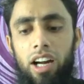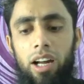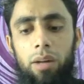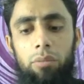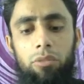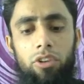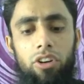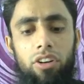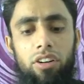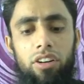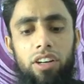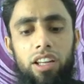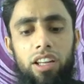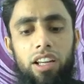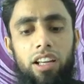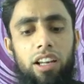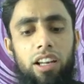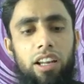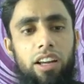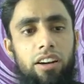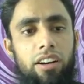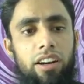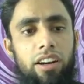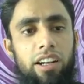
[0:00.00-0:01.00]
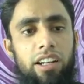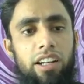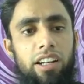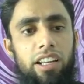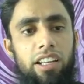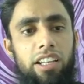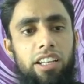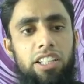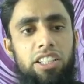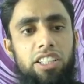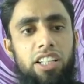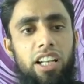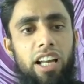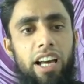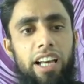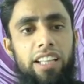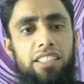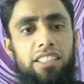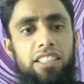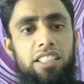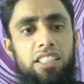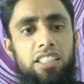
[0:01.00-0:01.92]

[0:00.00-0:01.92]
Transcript: I am gonna declare and initialize